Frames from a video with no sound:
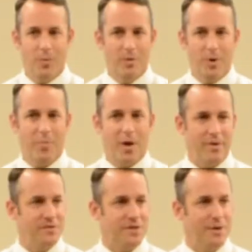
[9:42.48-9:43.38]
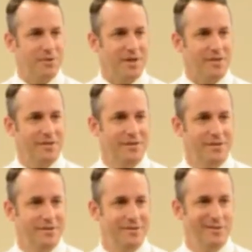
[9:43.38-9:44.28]
We'd probably even say it was us.
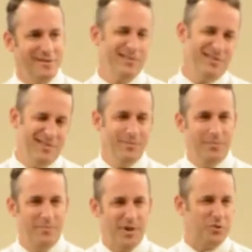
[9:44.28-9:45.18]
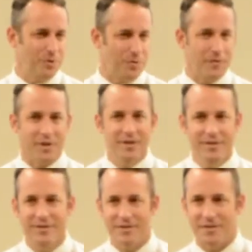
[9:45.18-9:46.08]
But truthfully,
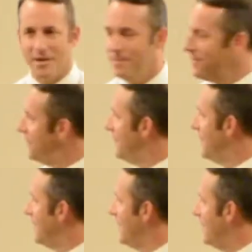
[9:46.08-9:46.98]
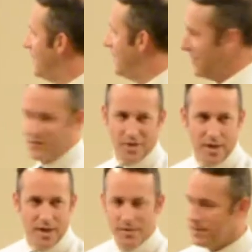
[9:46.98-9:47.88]
it's them. It's
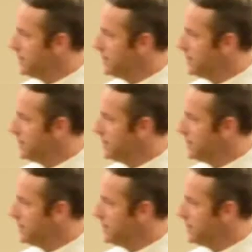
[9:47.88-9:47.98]
really us.